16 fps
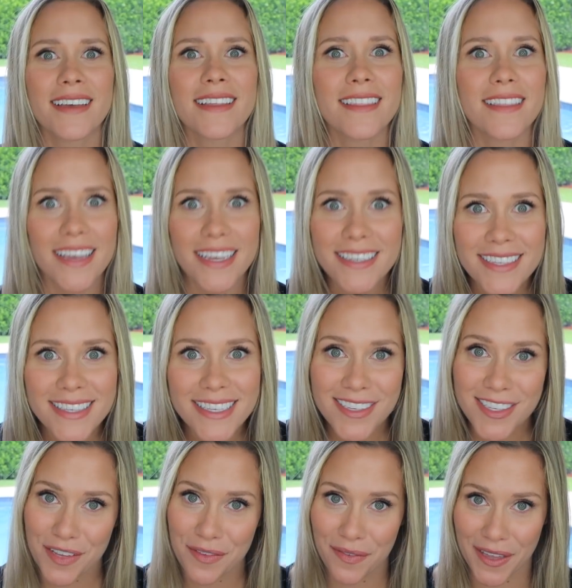This
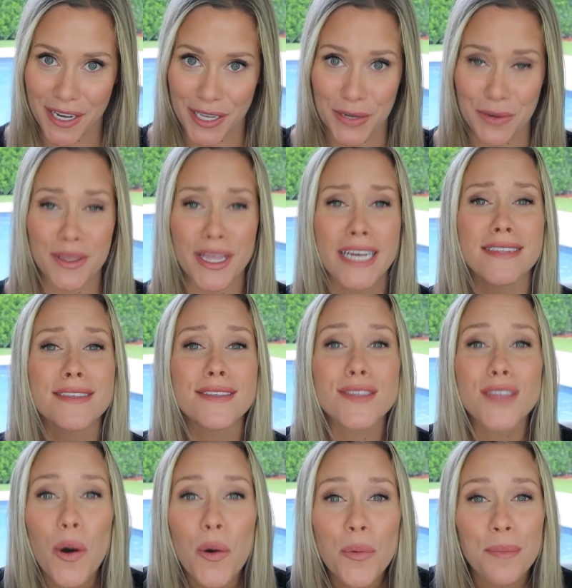is the video that
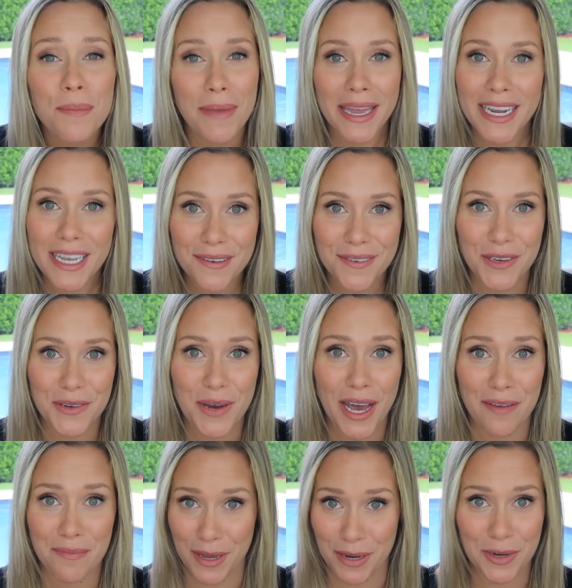so many of you
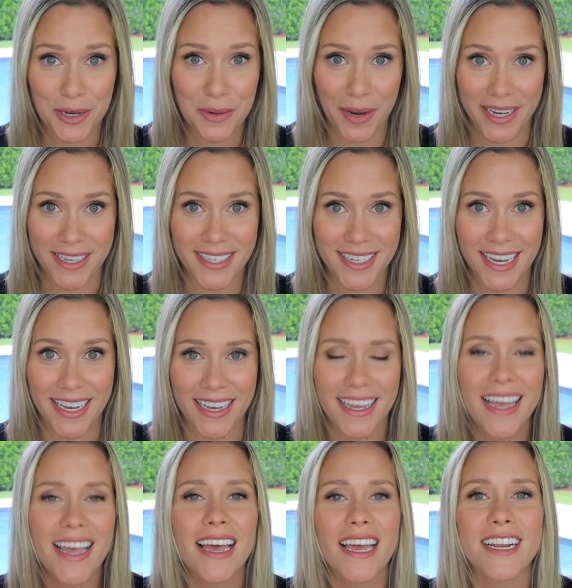have been
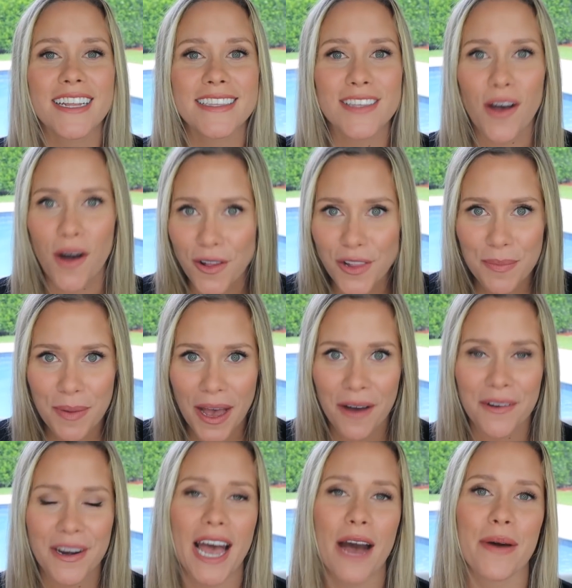requesting, and it's all
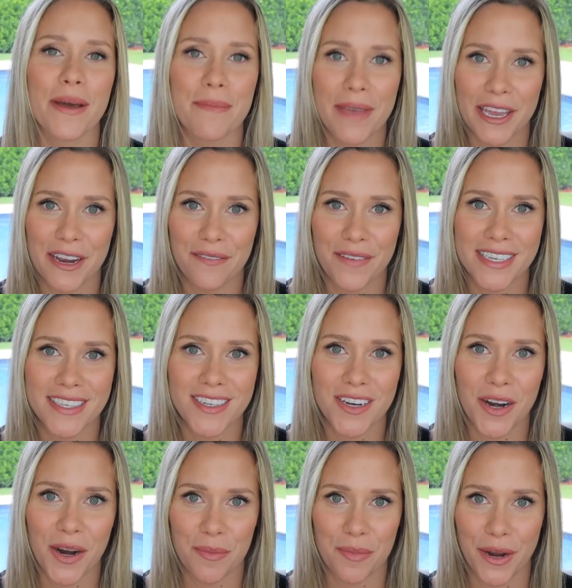about how I
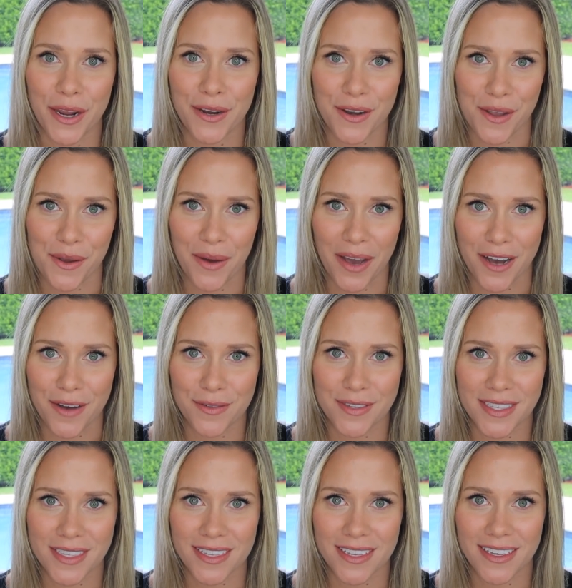manifested our brand new
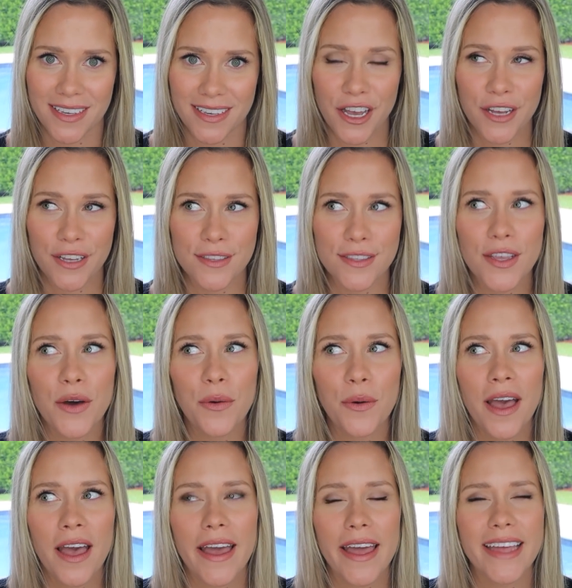house.
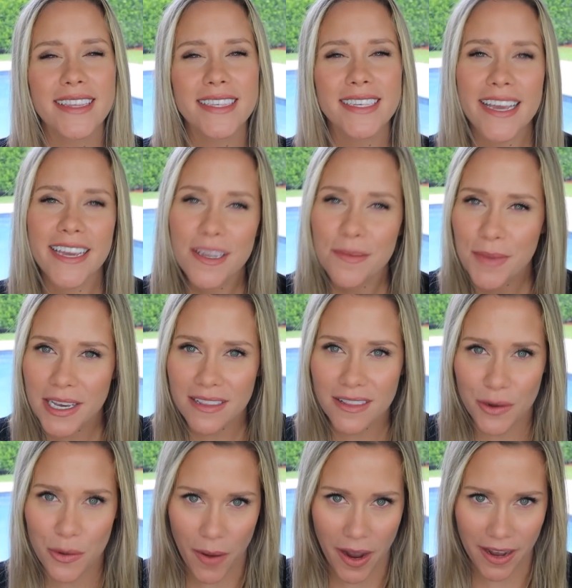So it's taken me a
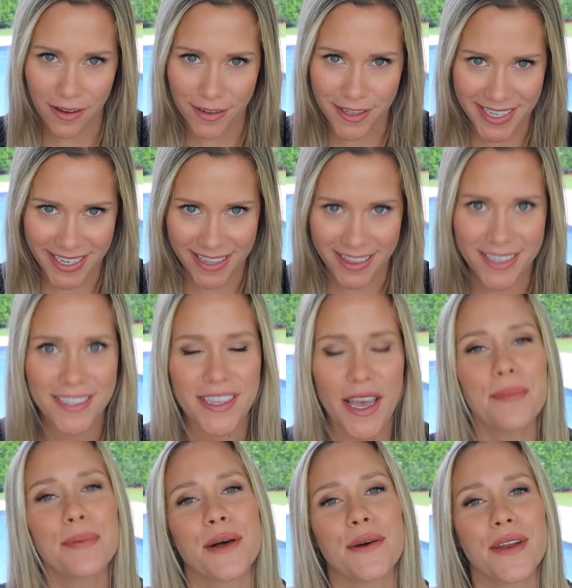little while to get this
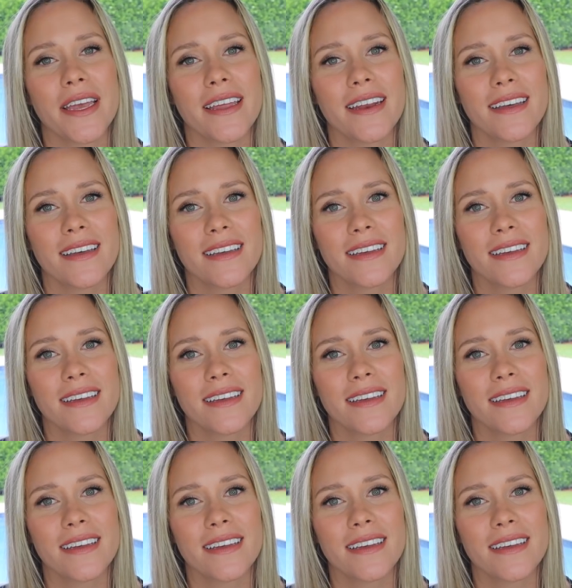uploaded